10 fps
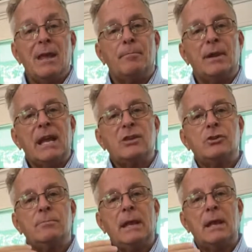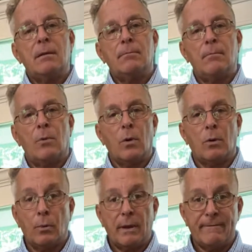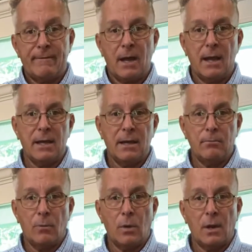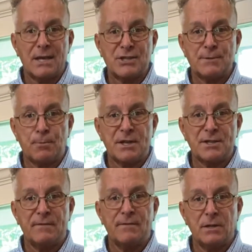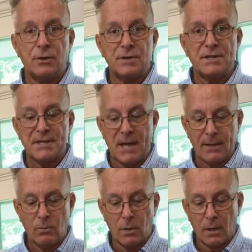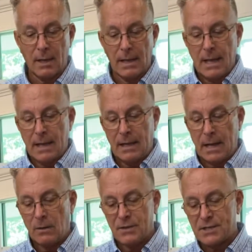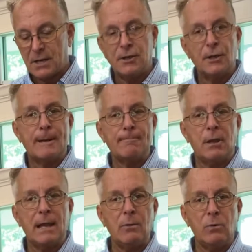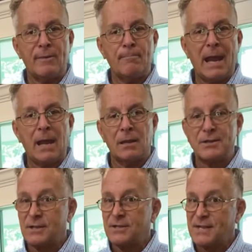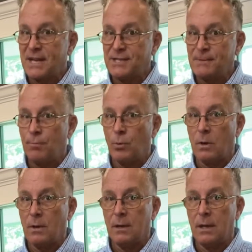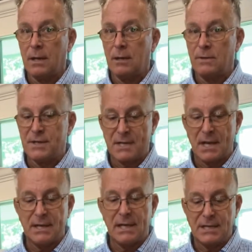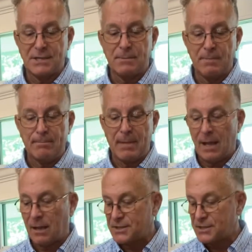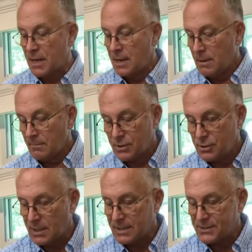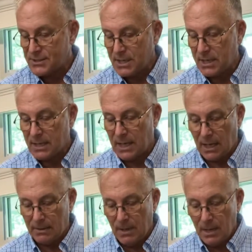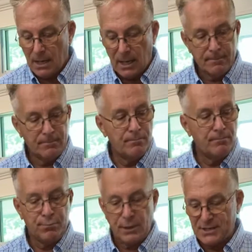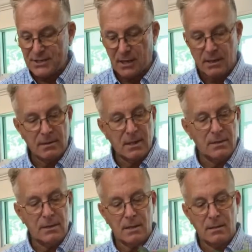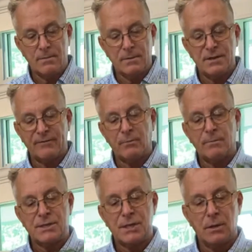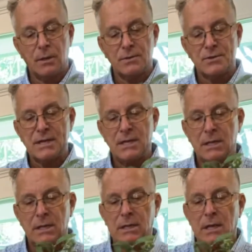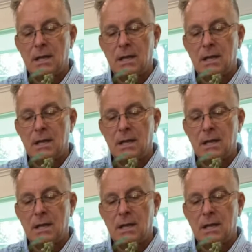But as you become more refined and more expressive in your design work, now all of a sudden you can play with balance, because that's important. Your design needs to be balanced, but you can see that I'm placing the different materials in